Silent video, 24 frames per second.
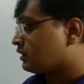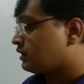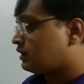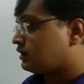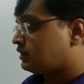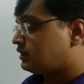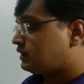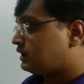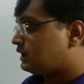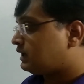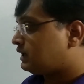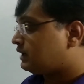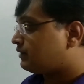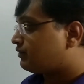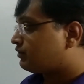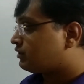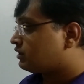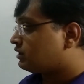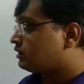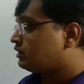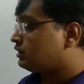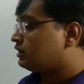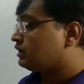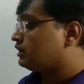Then
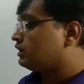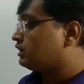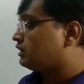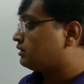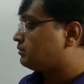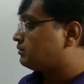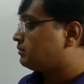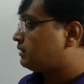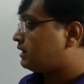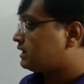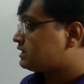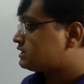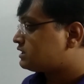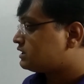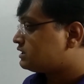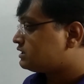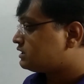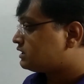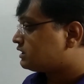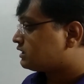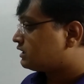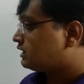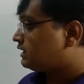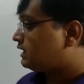after, by
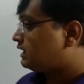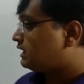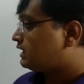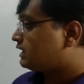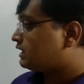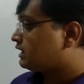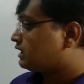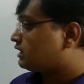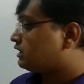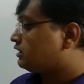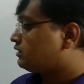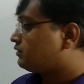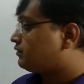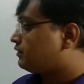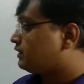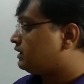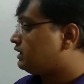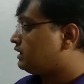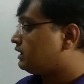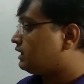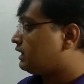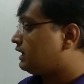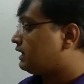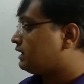changing the electrical field
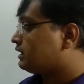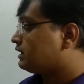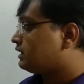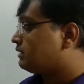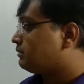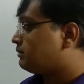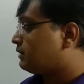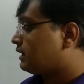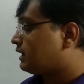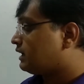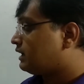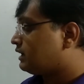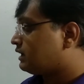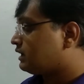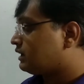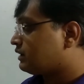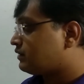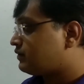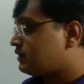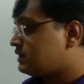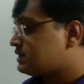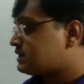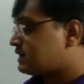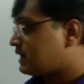and magnetic
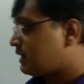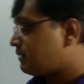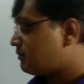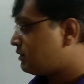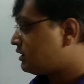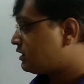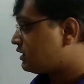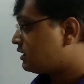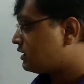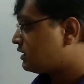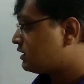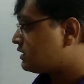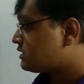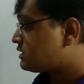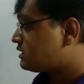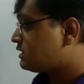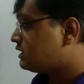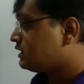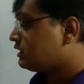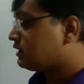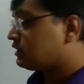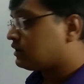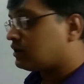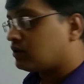field
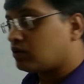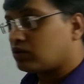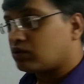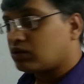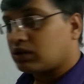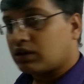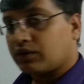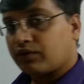simultaneously, J.J.